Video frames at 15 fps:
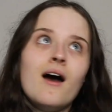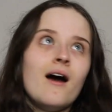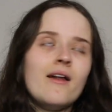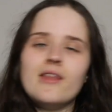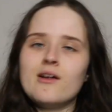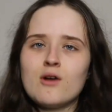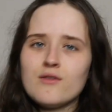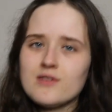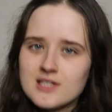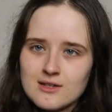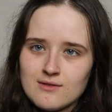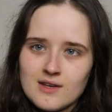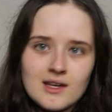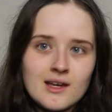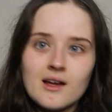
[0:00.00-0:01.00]
and they're obviously
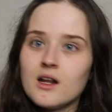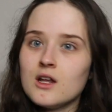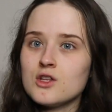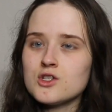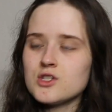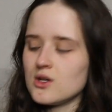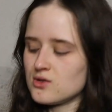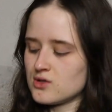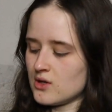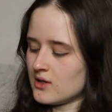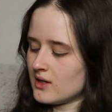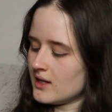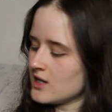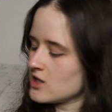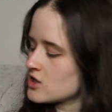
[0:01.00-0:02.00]
vegan and so
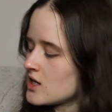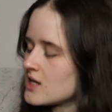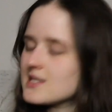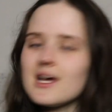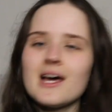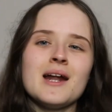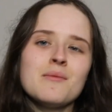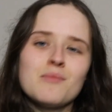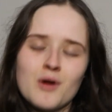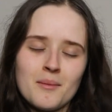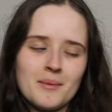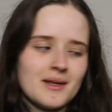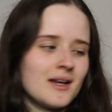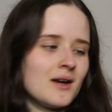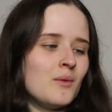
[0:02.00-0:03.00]
delicious, and I'm
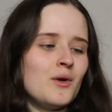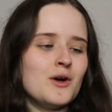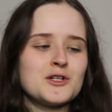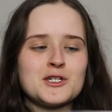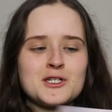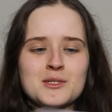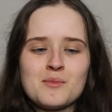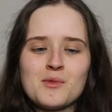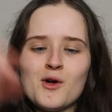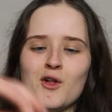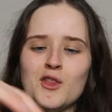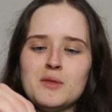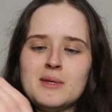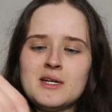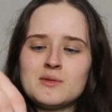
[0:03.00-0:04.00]
probably going to watch some
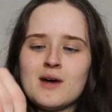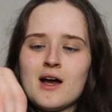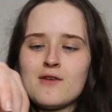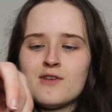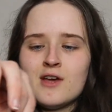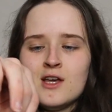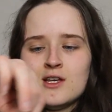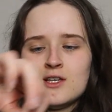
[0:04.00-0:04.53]
Call the Midwife.